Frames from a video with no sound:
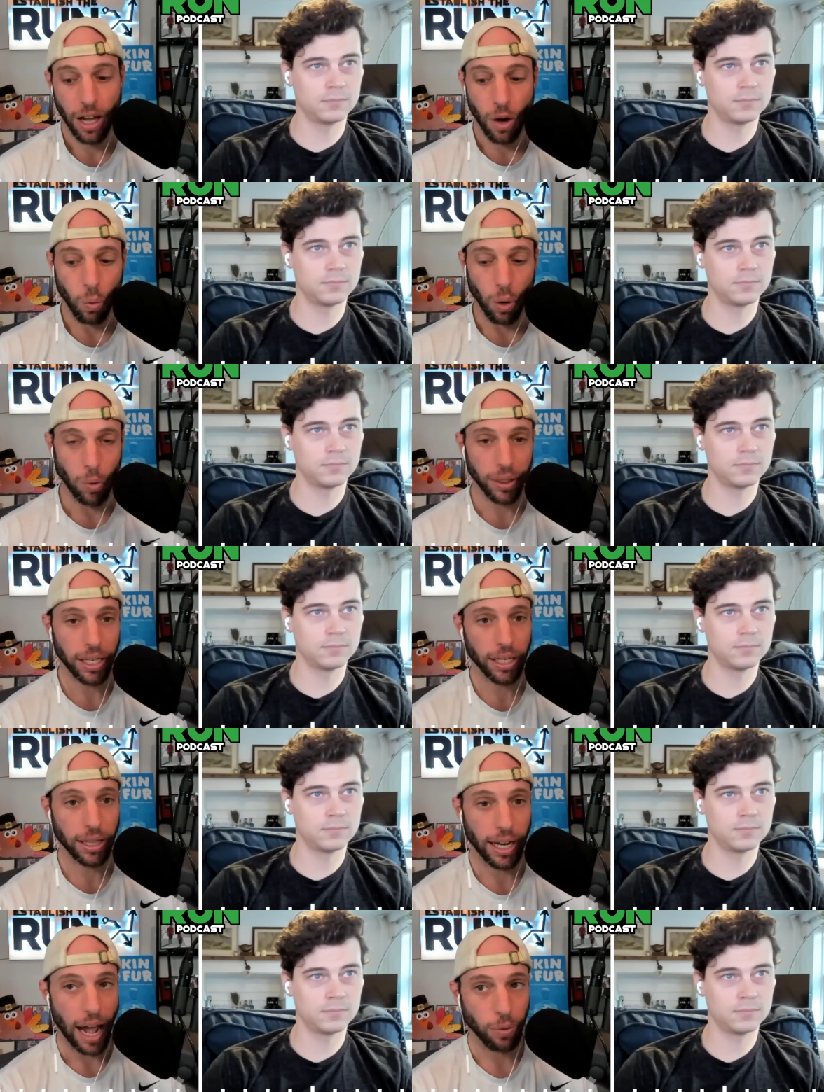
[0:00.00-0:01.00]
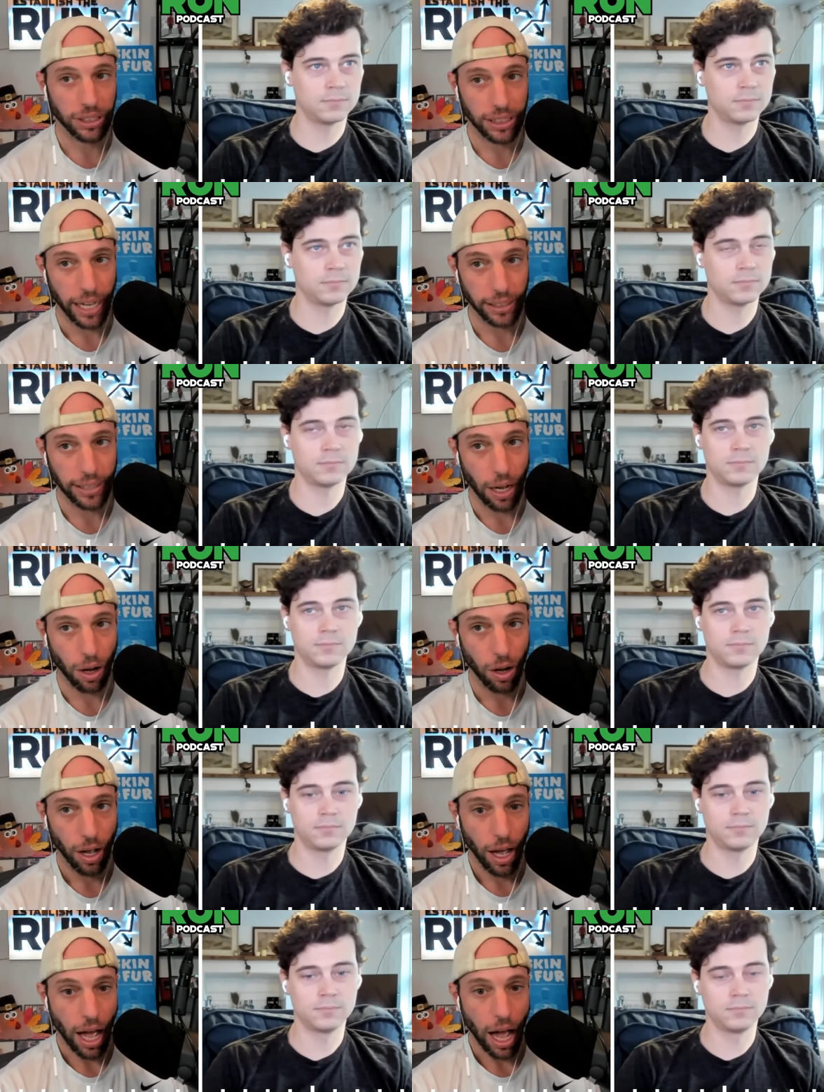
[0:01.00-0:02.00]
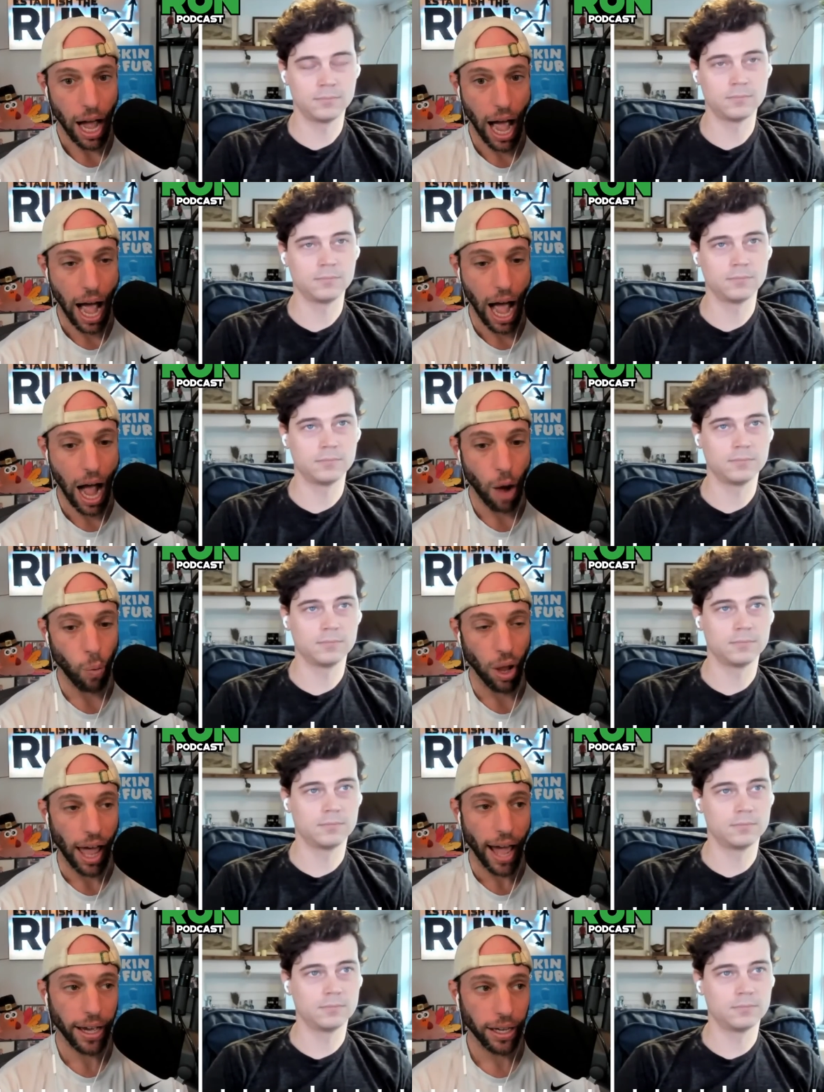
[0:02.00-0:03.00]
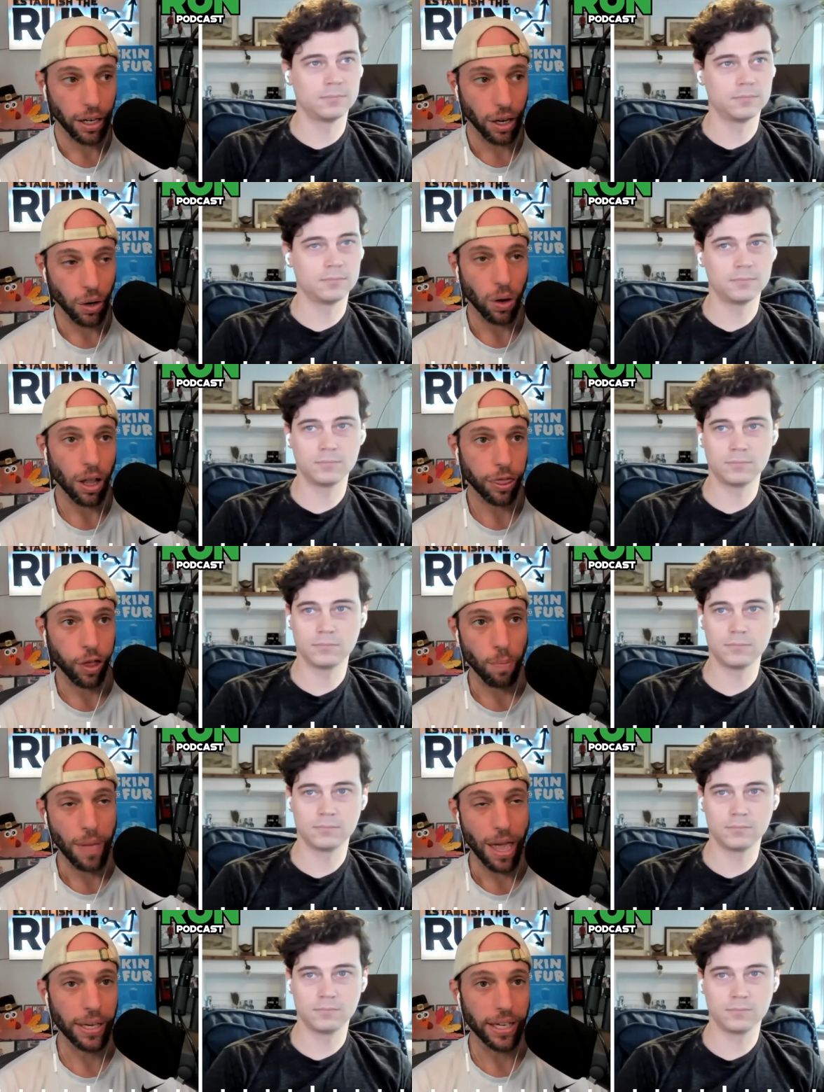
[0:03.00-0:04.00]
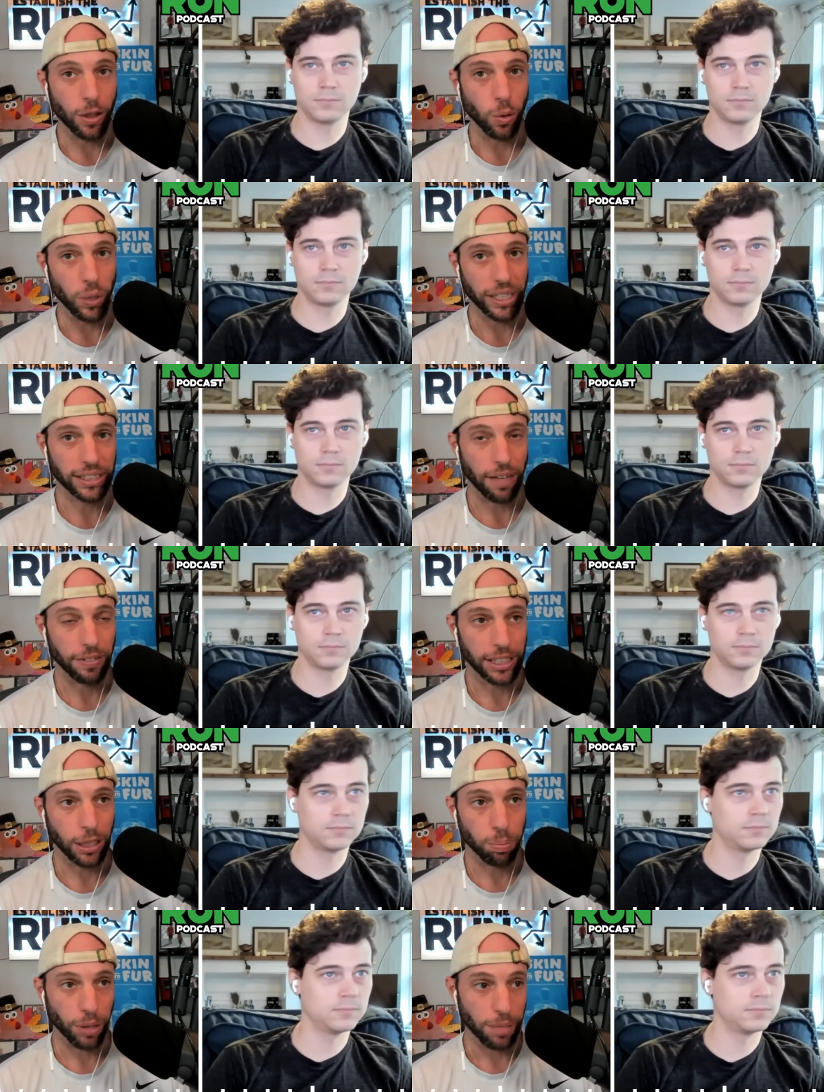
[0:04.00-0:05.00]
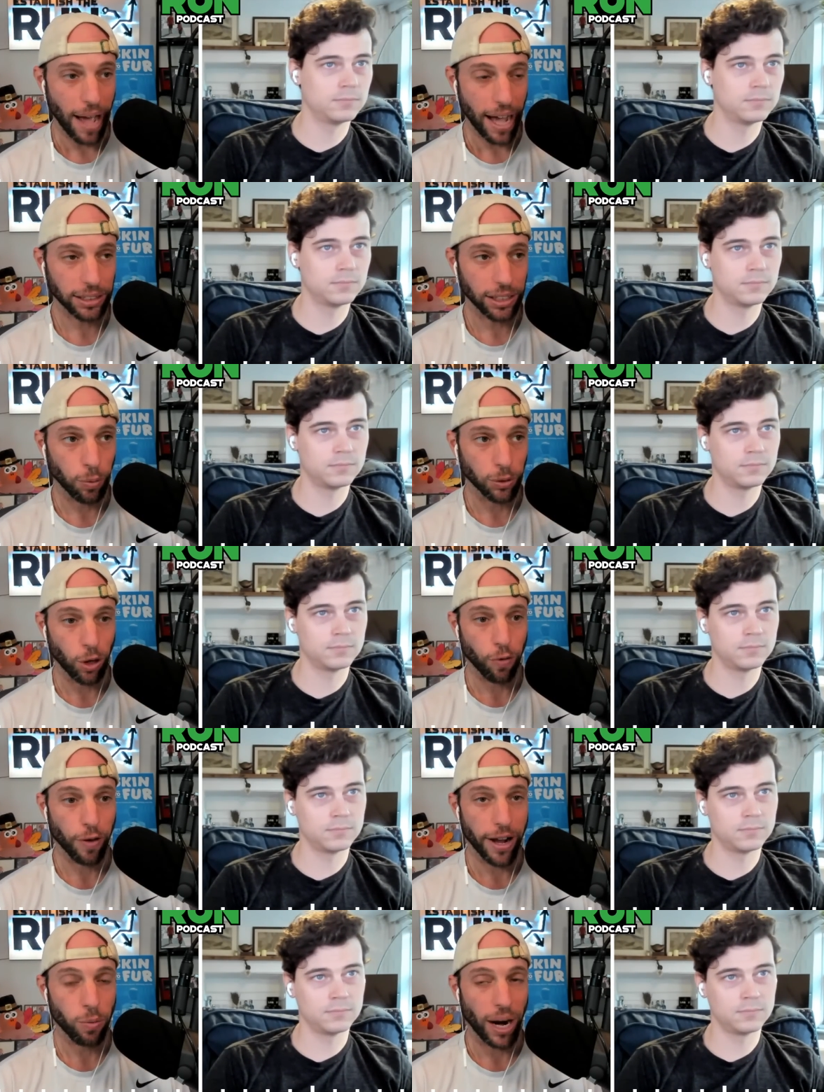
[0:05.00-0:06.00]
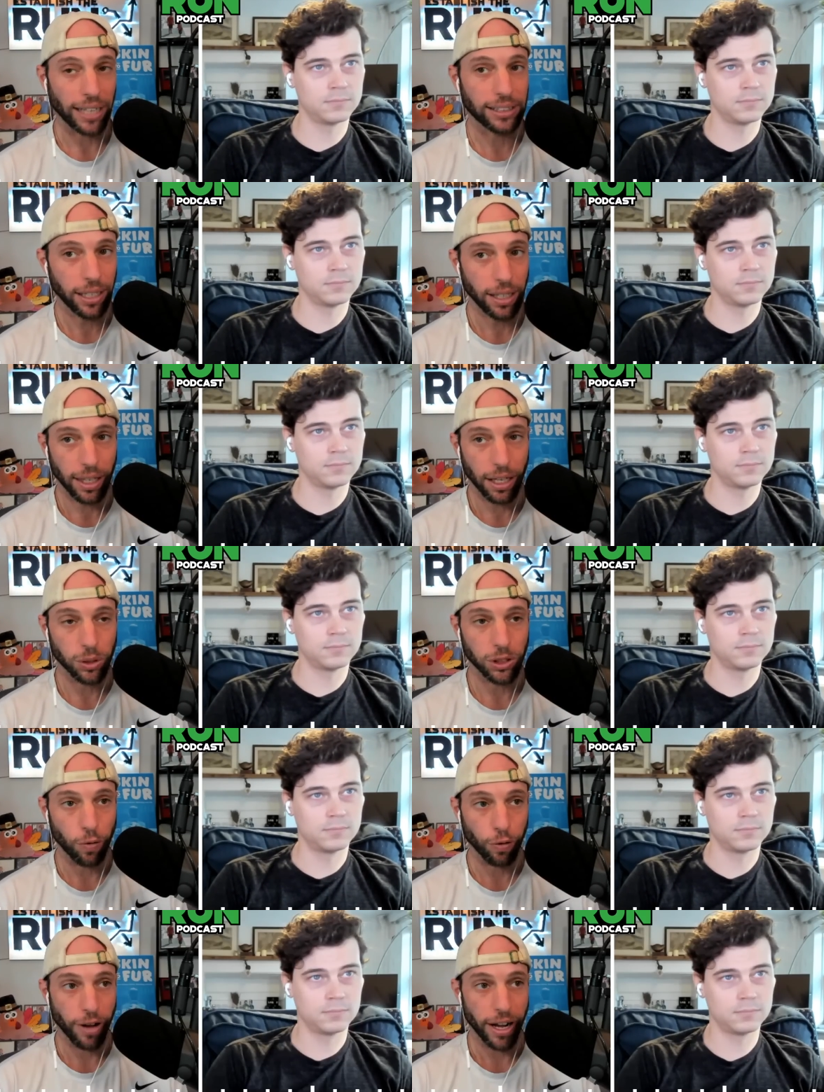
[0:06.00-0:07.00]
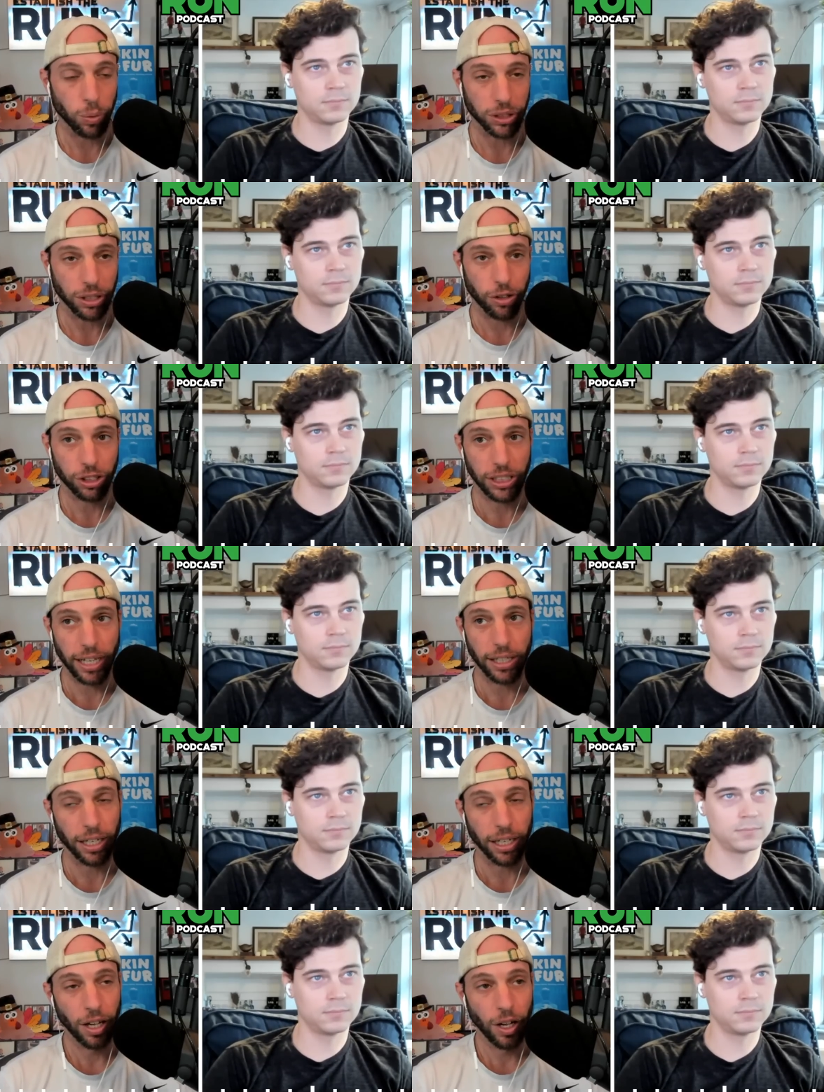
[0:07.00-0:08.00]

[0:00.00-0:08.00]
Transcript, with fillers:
Speaker 1: One, one thing that I would say is that uh, while I, you know, thought maybe the week 17 bring back stuff was overrated, what I didn't think was overrated was understanding